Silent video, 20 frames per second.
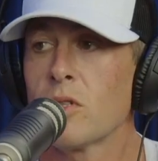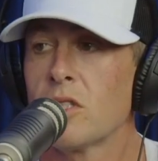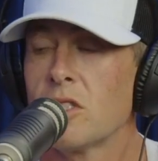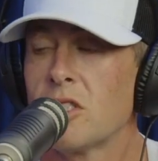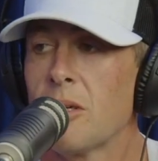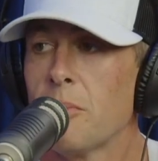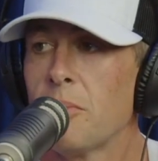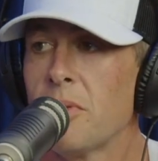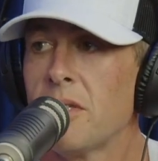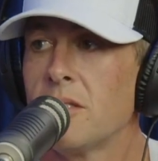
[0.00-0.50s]
I want to
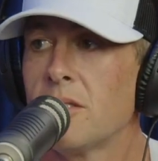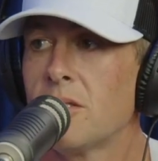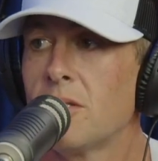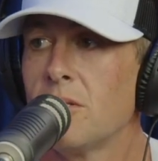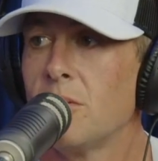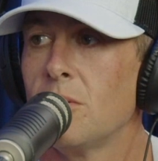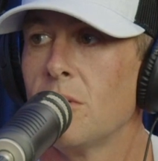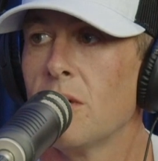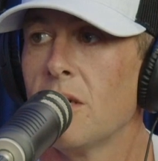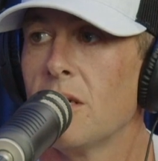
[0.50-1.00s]
jump into
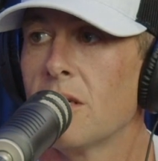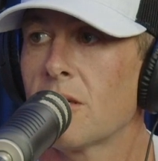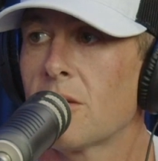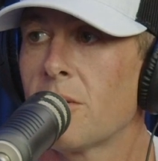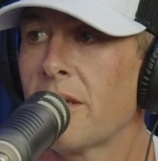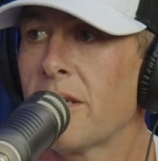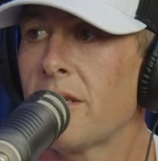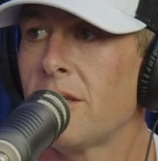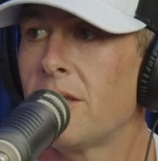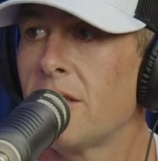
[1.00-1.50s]
a
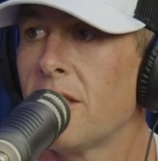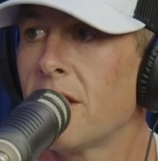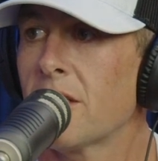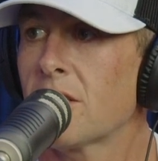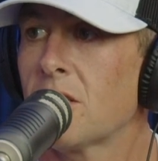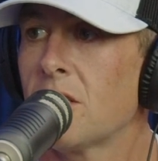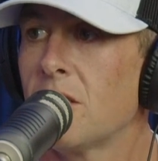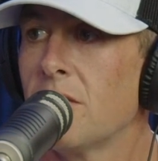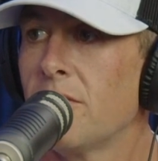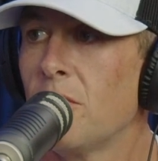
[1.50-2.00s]
quick
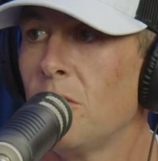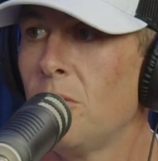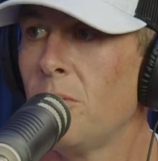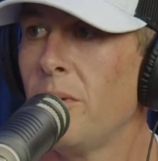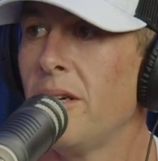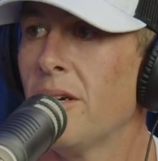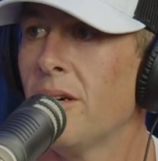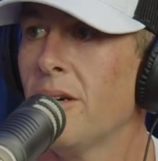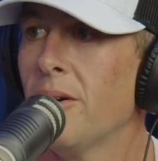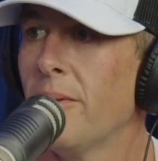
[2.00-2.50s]
introduction of who
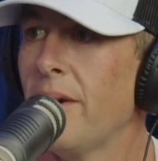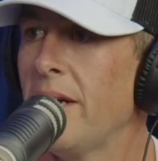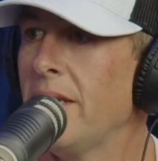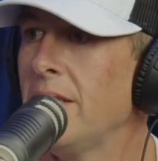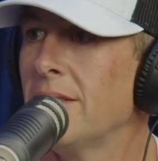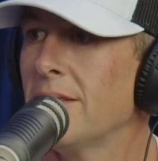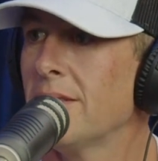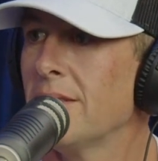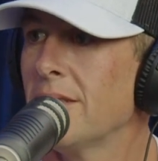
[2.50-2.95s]
we are, right?